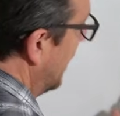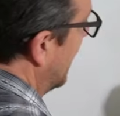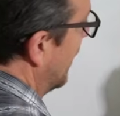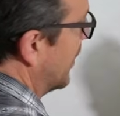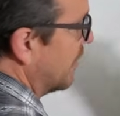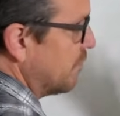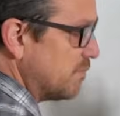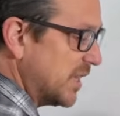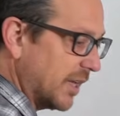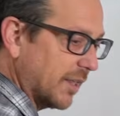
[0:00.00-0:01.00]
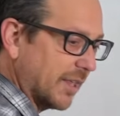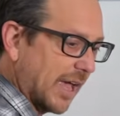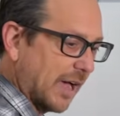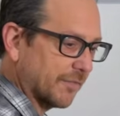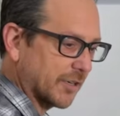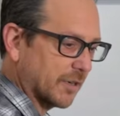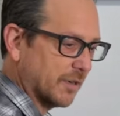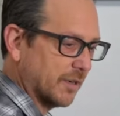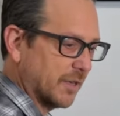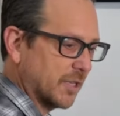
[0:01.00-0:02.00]
and then immediately after
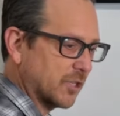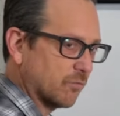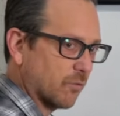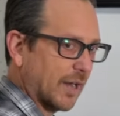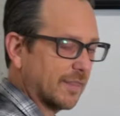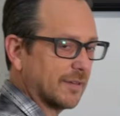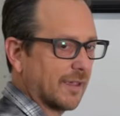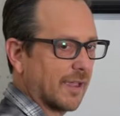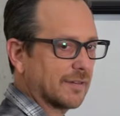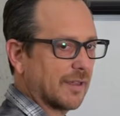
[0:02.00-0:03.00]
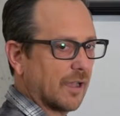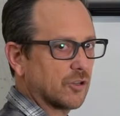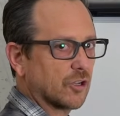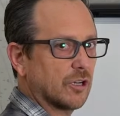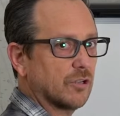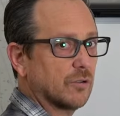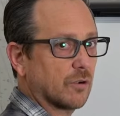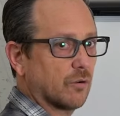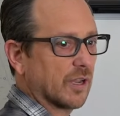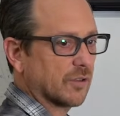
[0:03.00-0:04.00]
you write the tag down, you're going to do a
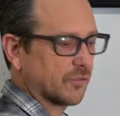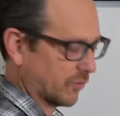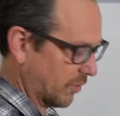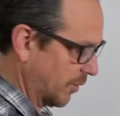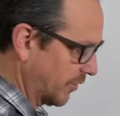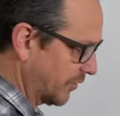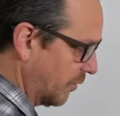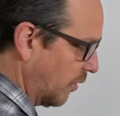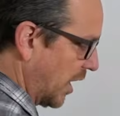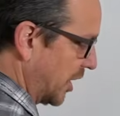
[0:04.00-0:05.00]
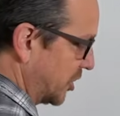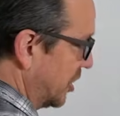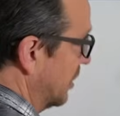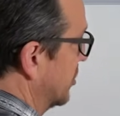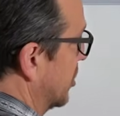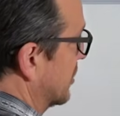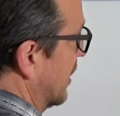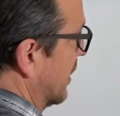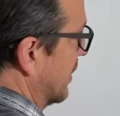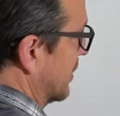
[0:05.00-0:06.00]
quick scribble. So watch, just
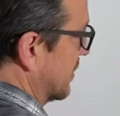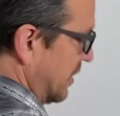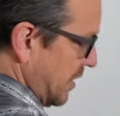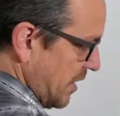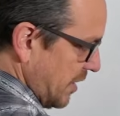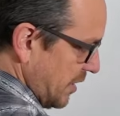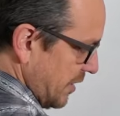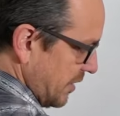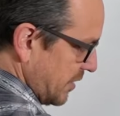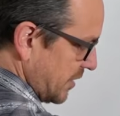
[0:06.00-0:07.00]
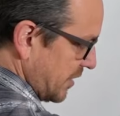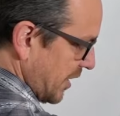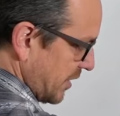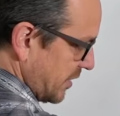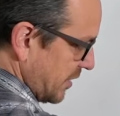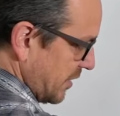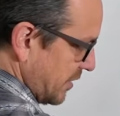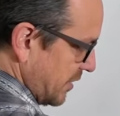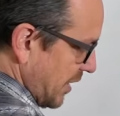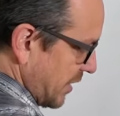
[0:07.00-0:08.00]
like this. 6,
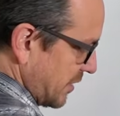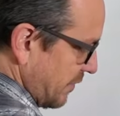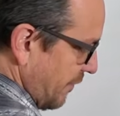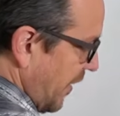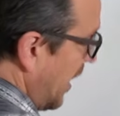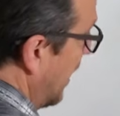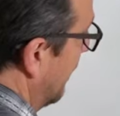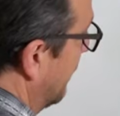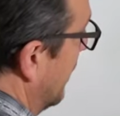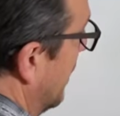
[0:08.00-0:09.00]
6, 5,